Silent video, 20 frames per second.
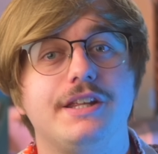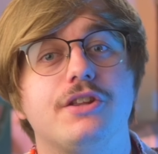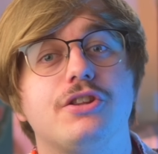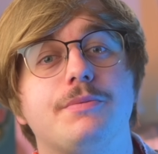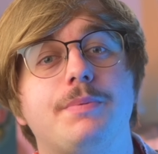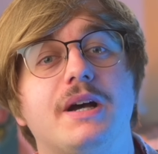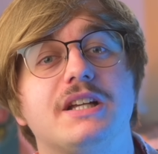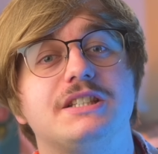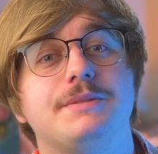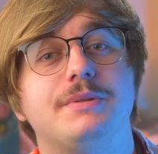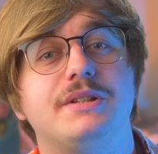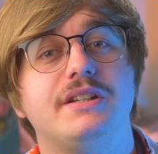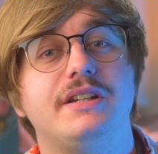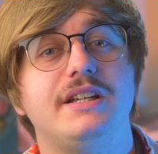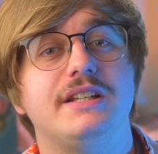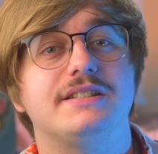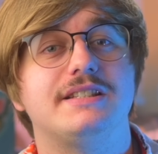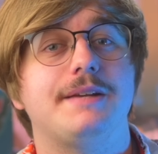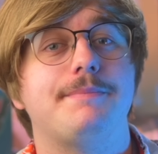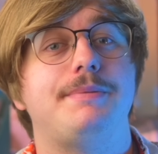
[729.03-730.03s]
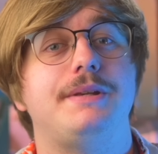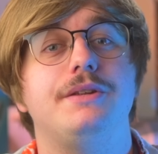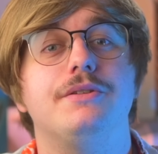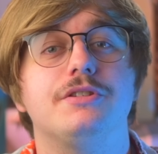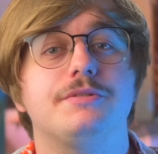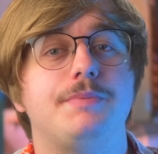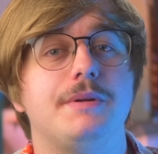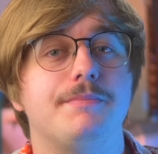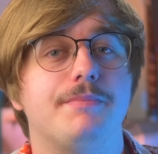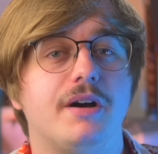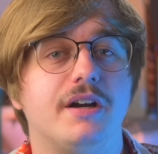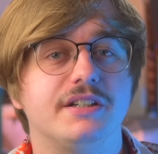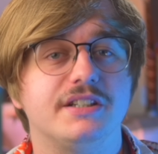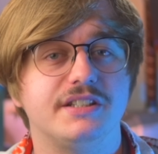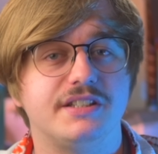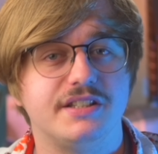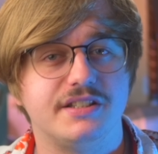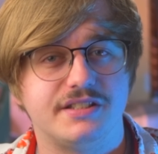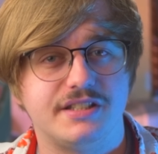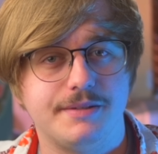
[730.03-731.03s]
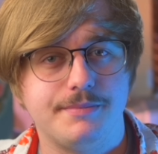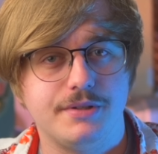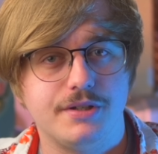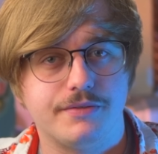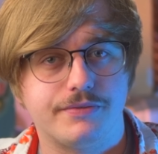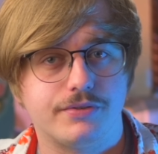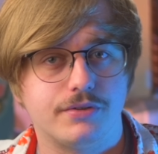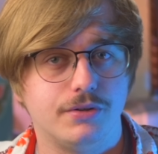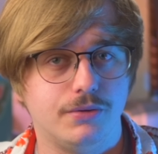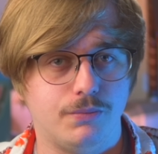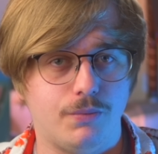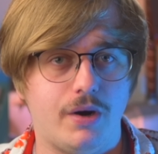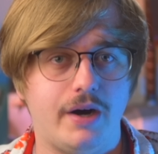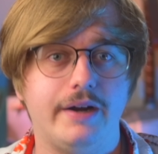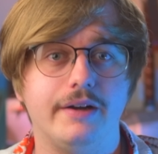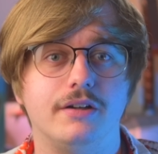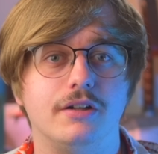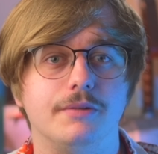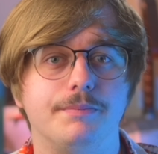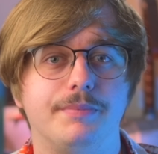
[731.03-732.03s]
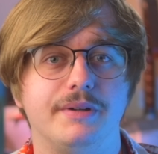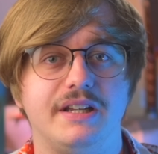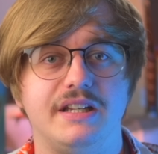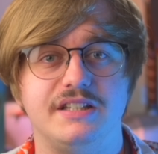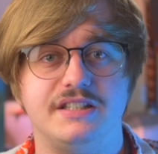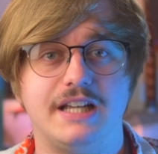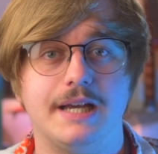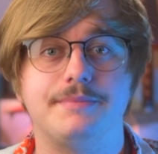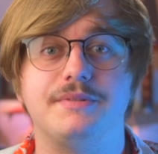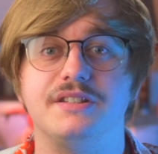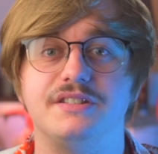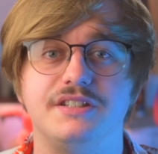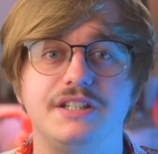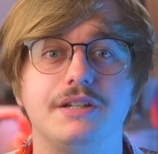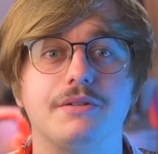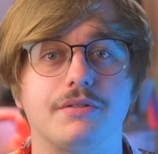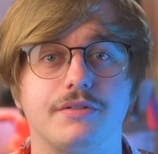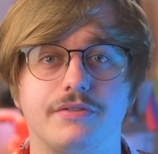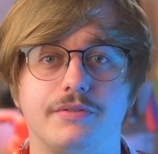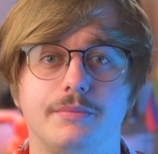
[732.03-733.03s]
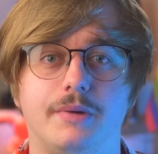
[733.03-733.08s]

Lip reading: other possibility is that Peter's been bonded to the symbiote for a while, but he's kept it secret from